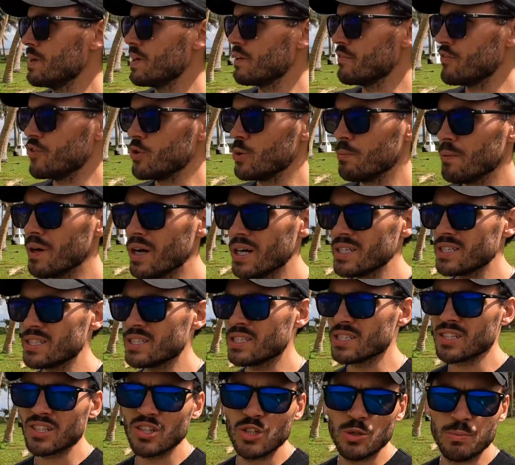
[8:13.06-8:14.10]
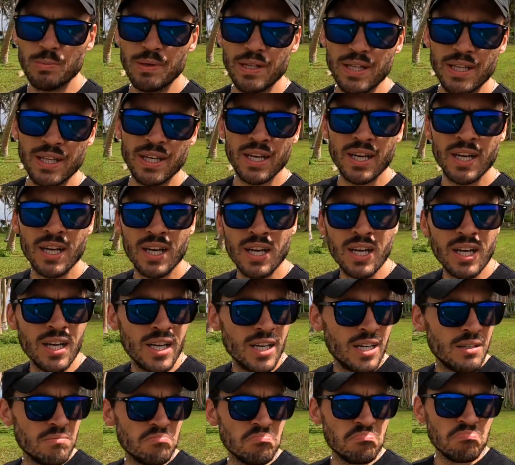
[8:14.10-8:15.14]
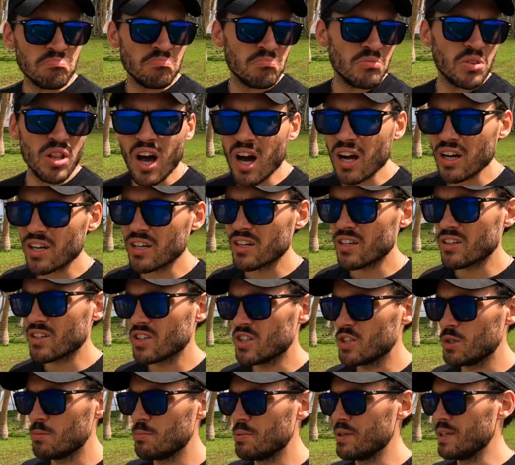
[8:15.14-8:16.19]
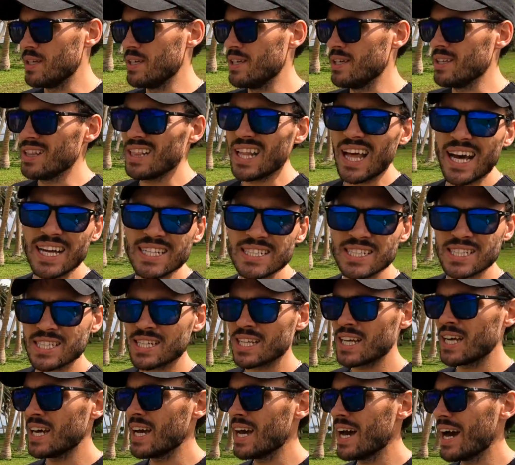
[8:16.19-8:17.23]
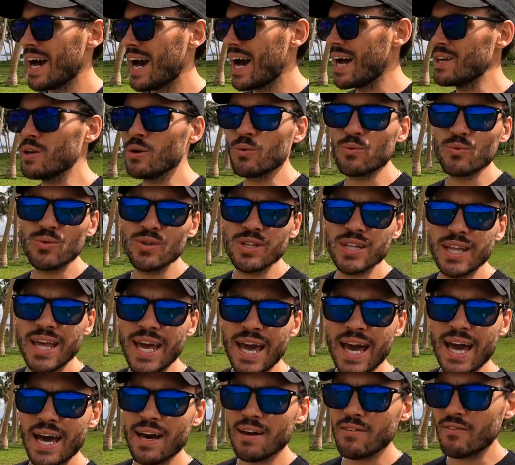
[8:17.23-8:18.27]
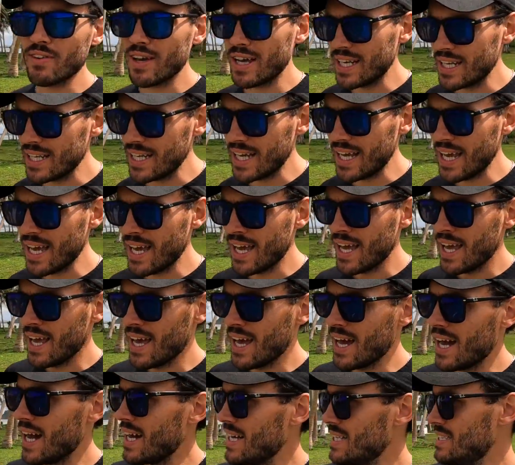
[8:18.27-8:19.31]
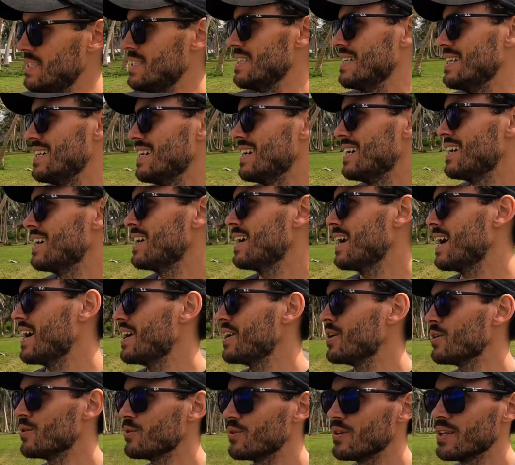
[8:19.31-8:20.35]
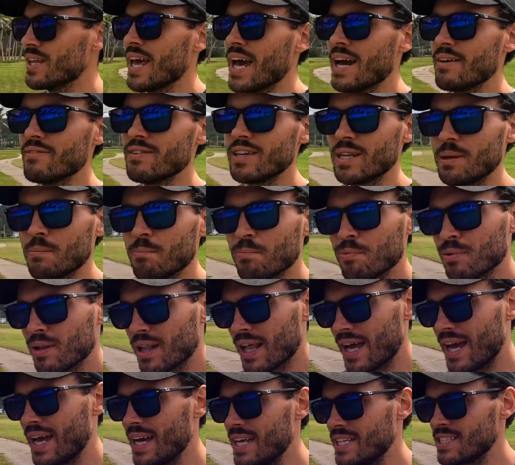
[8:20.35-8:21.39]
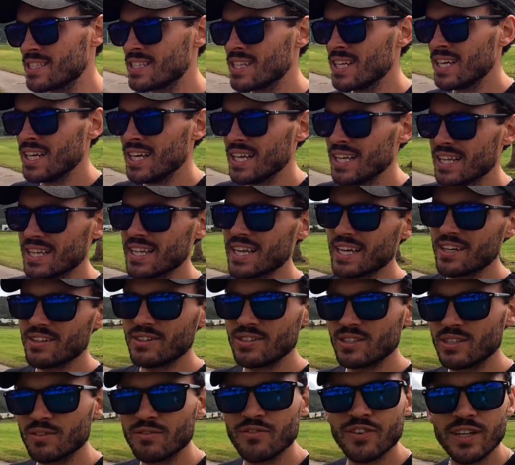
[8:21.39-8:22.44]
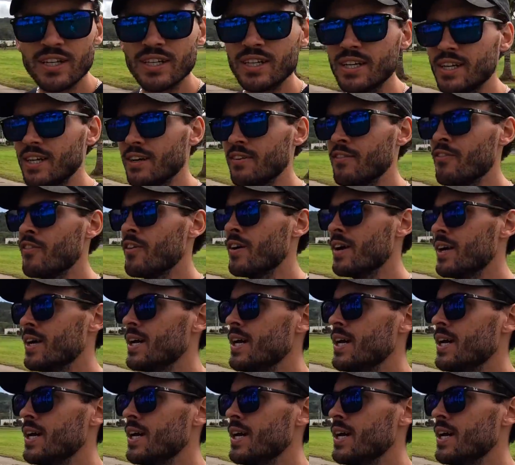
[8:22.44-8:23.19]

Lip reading: be a few months, could be longer, could be less. I don't really have any idea. I don't really have any plans that are definitive.